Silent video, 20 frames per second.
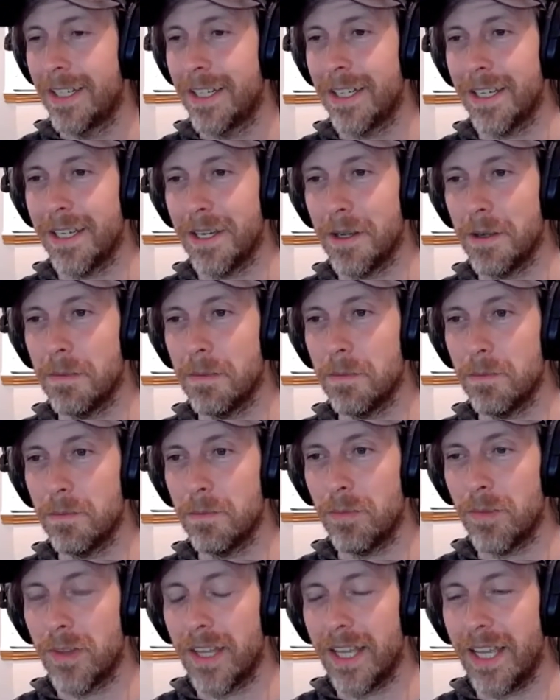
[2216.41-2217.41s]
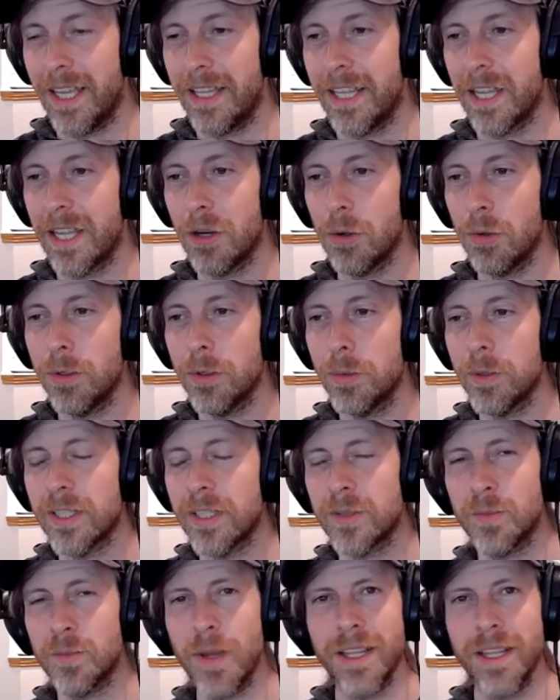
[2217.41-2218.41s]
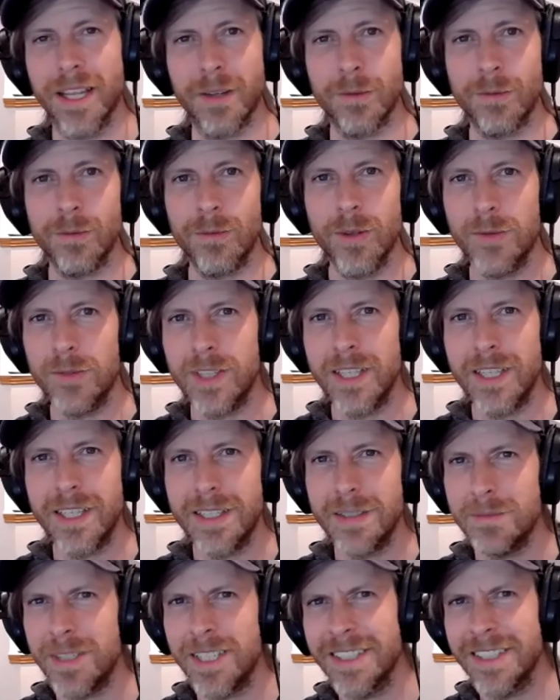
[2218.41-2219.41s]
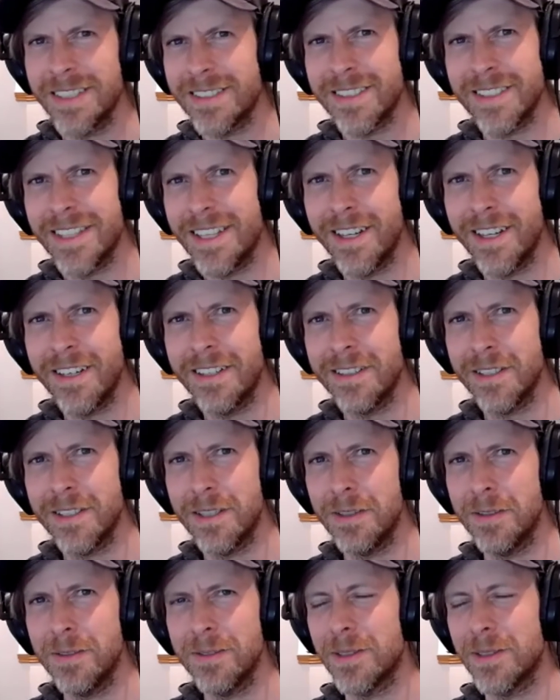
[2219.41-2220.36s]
And they could only really spend like 15 minutes in there, you know?